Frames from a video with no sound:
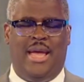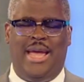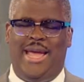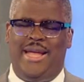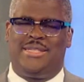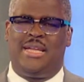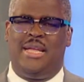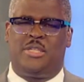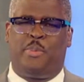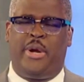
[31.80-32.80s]

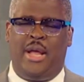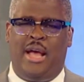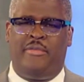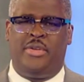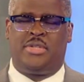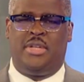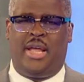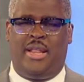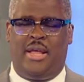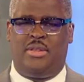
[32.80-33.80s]
It's pretty obvious
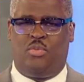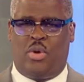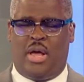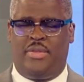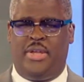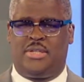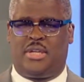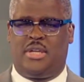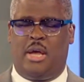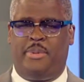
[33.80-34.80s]
today that while these
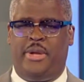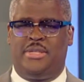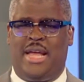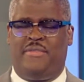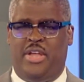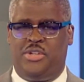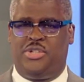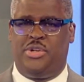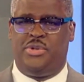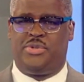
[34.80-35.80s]
companies have
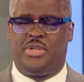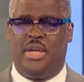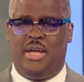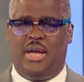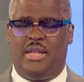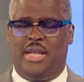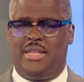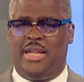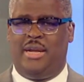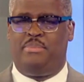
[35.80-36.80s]
issues that
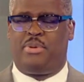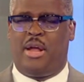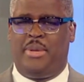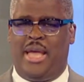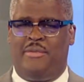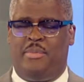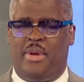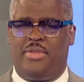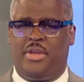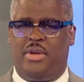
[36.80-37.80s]
they didn't probably have a
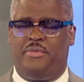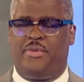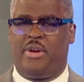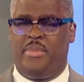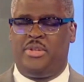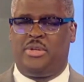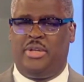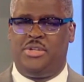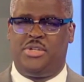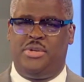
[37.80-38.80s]
month ago,
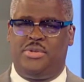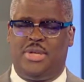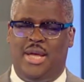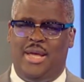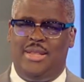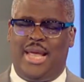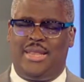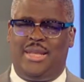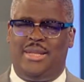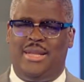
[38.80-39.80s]
fundamental issues,
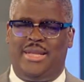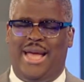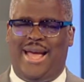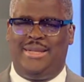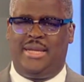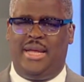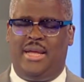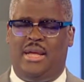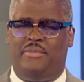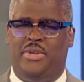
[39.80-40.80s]
that the
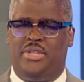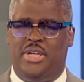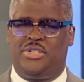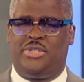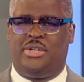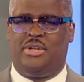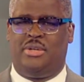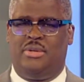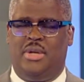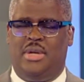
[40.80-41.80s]
idea of
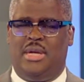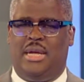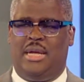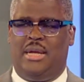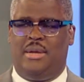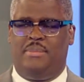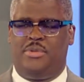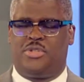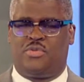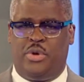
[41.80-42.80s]
additional
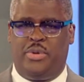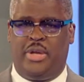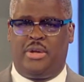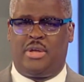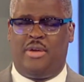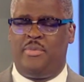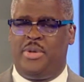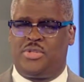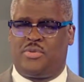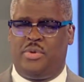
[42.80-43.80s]
scrutiny,
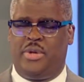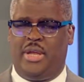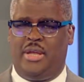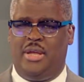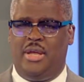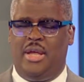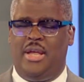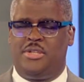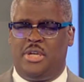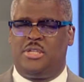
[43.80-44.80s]
government scrutiny,
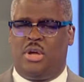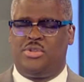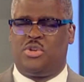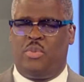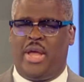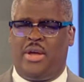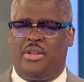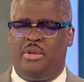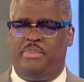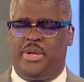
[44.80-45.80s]
is also weighing
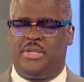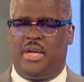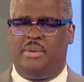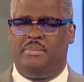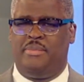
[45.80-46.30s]
on them big time.